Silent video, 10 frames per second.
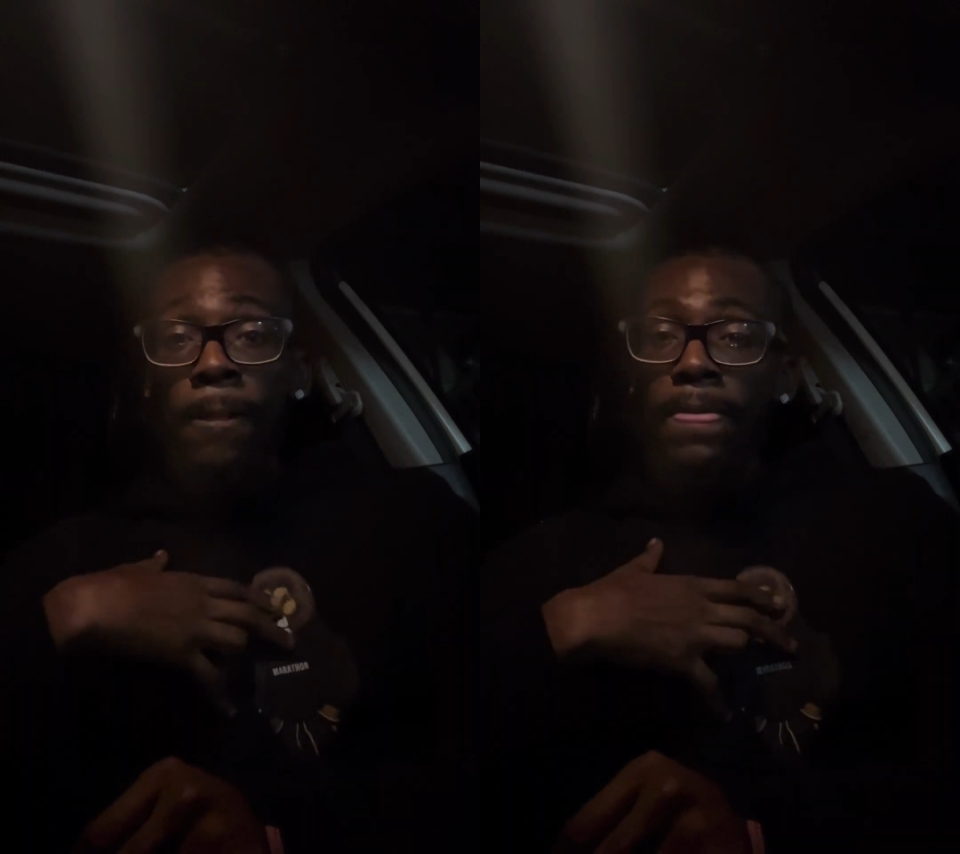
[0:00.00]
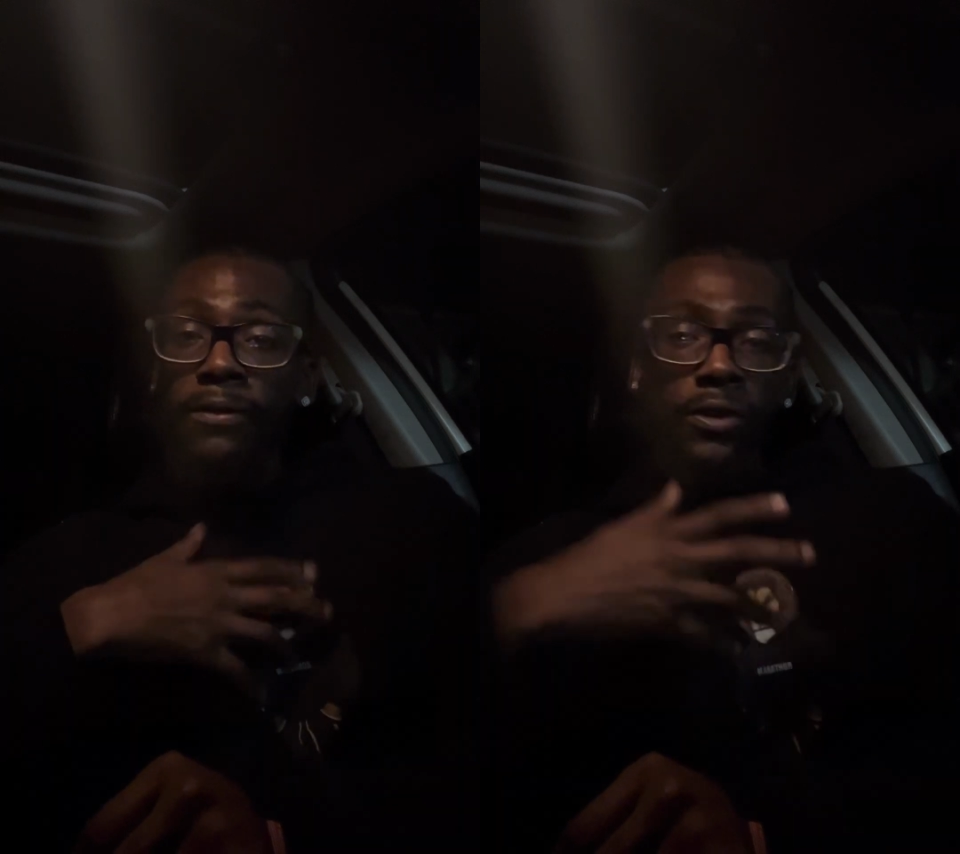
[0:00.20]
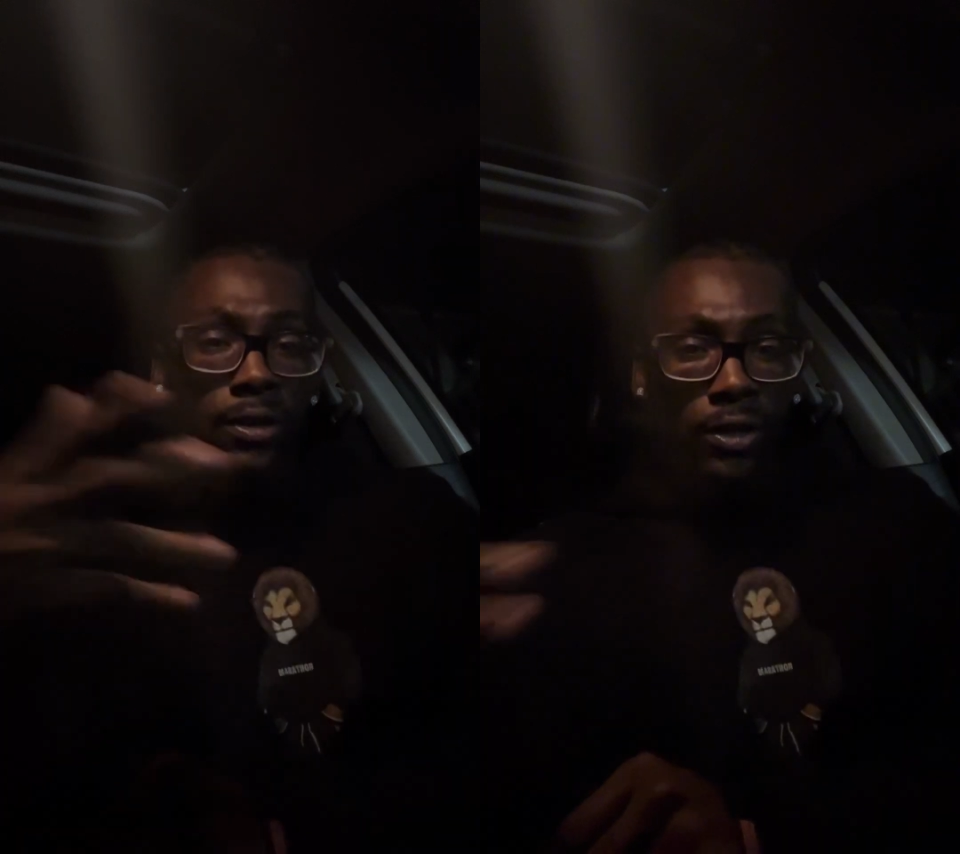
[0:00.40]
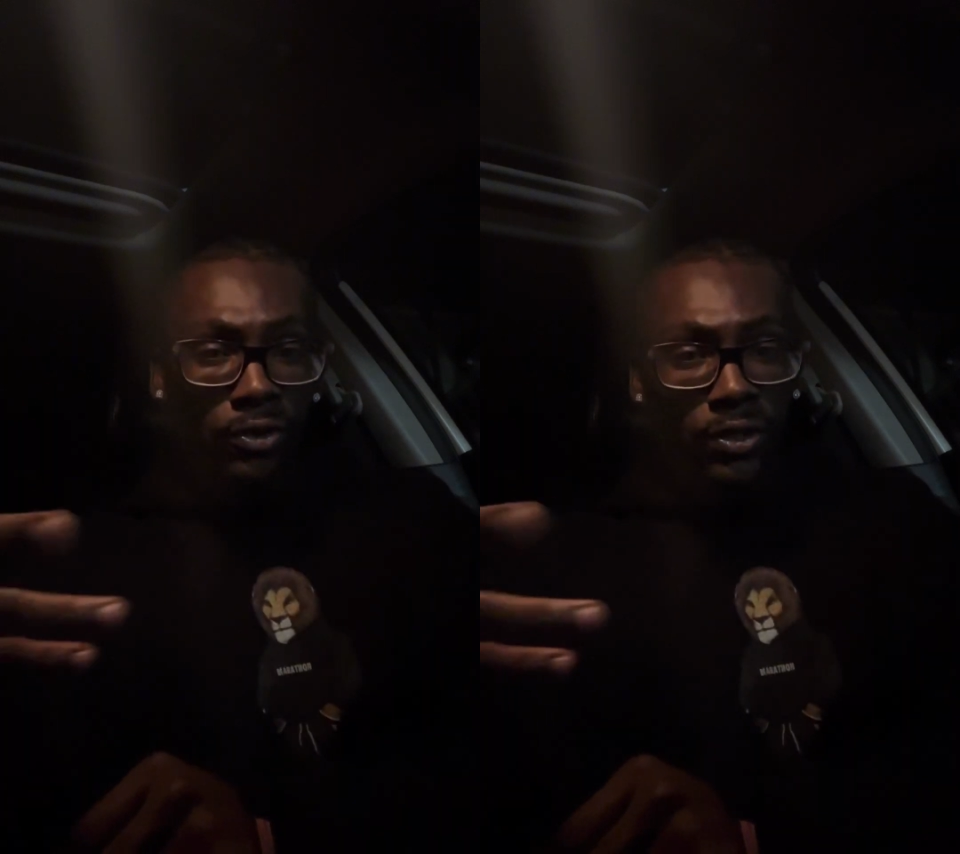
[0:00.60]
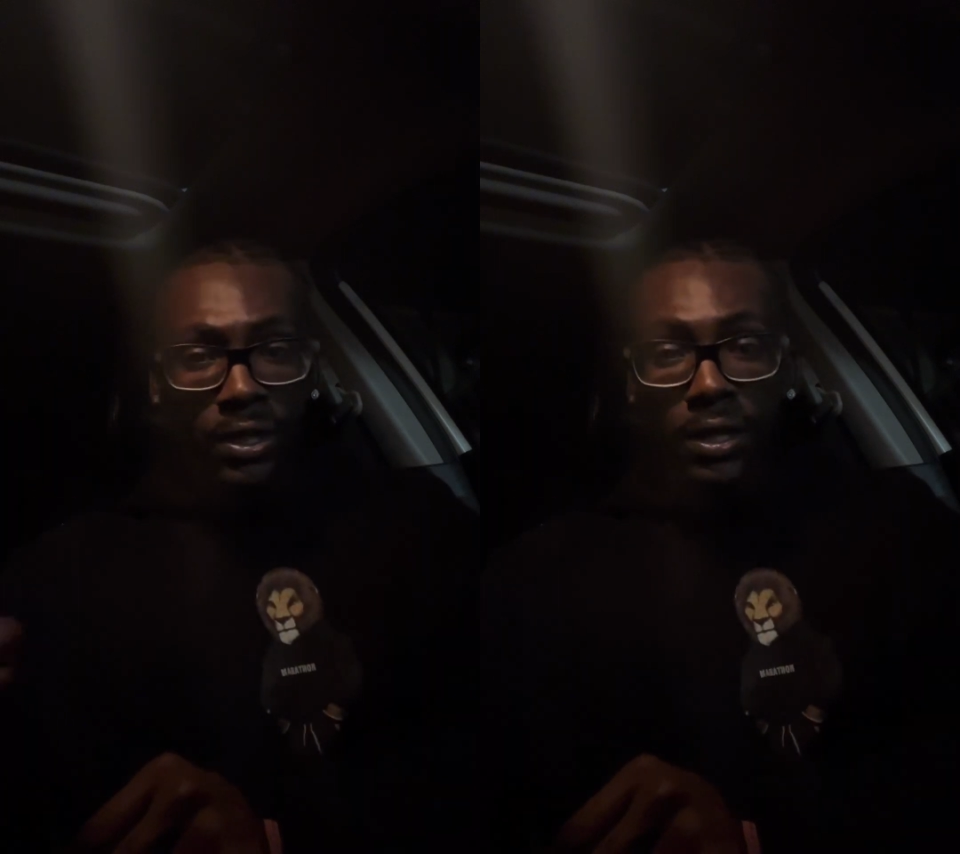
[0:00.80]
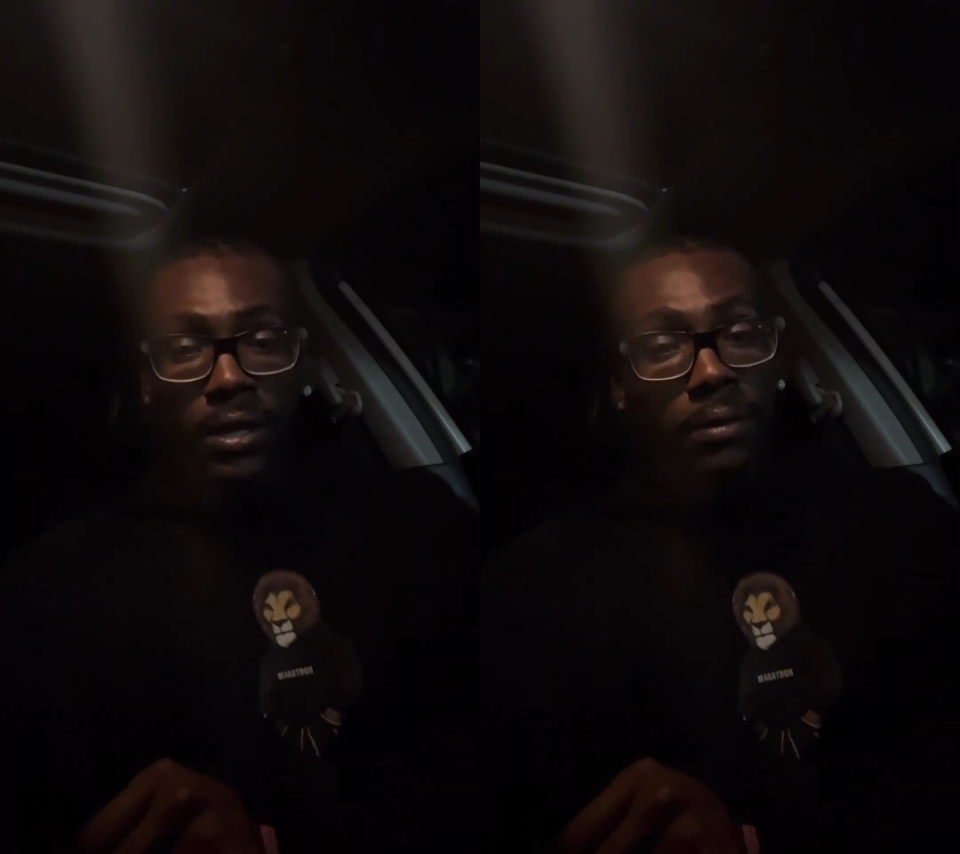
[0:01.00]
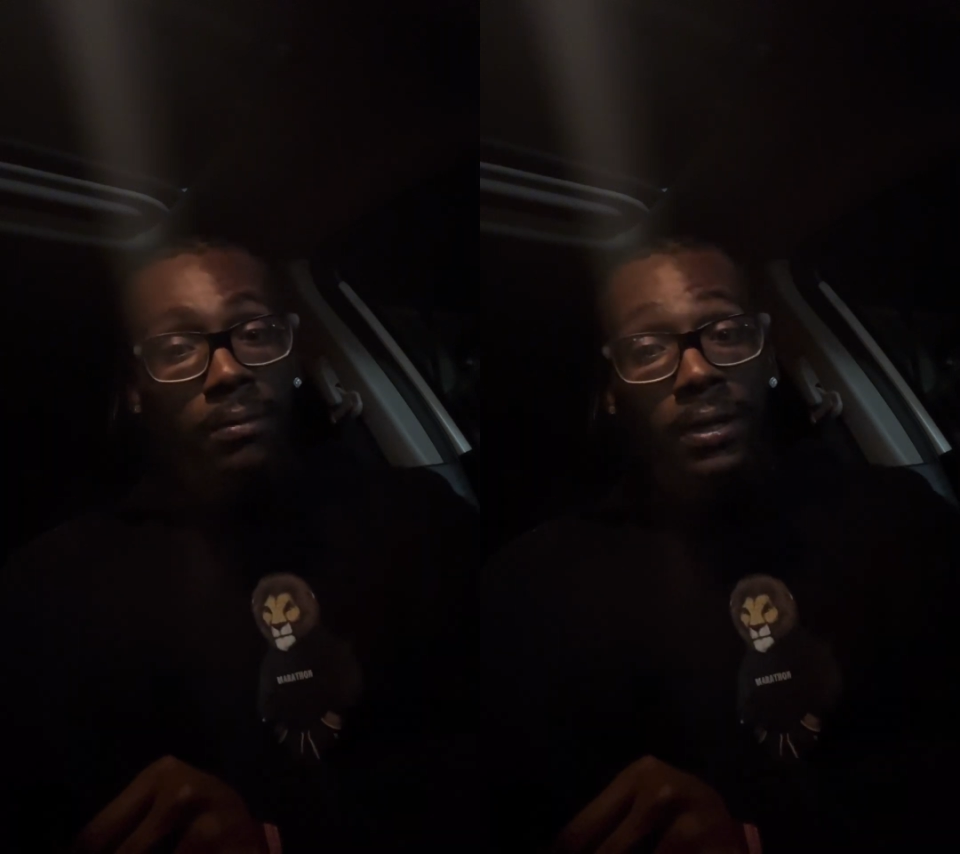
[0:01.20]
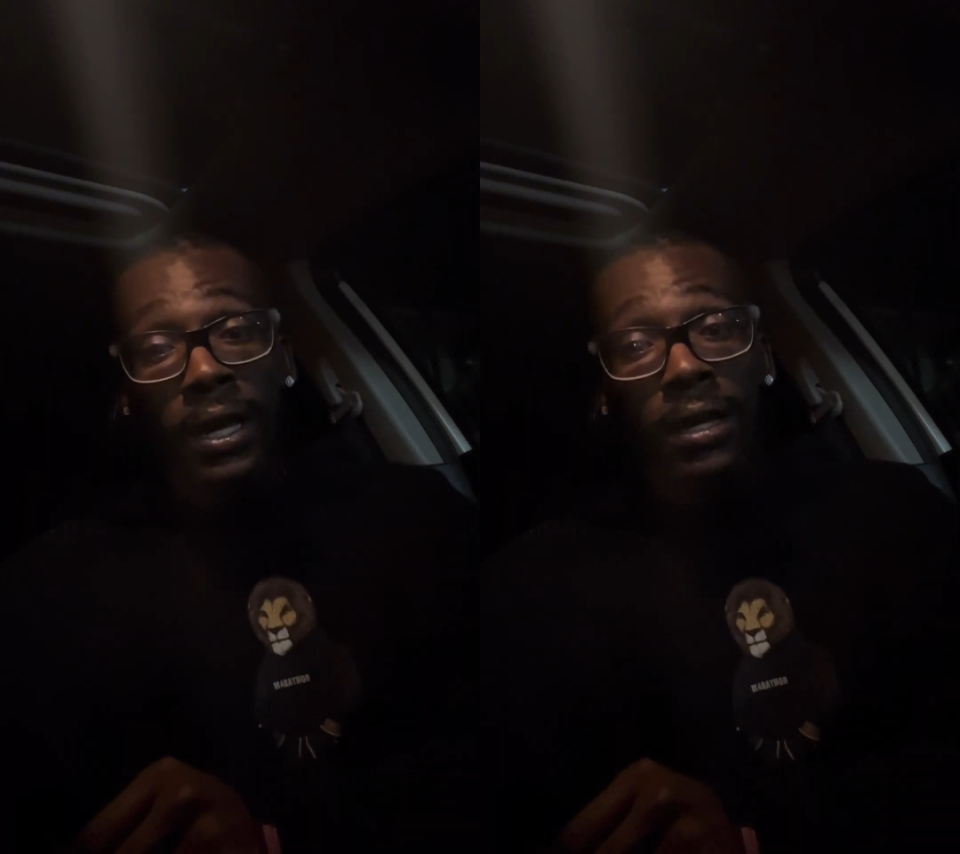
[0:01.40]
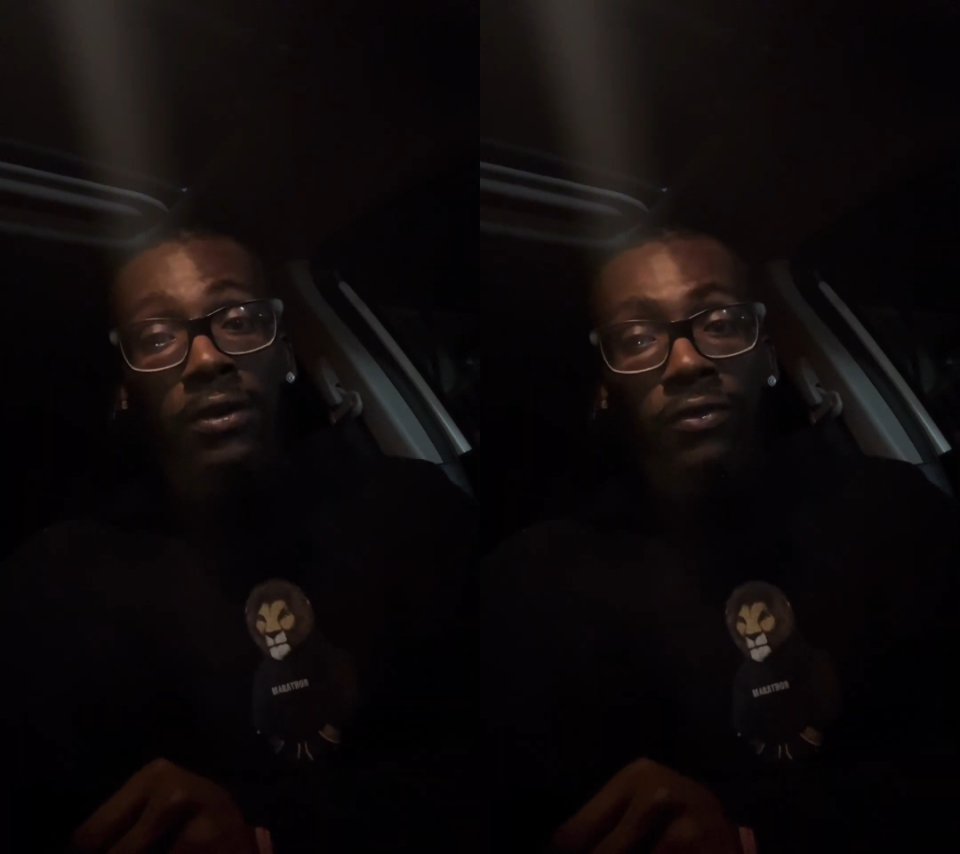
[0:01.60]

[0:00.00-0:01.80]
If you're indulging in nothing but negative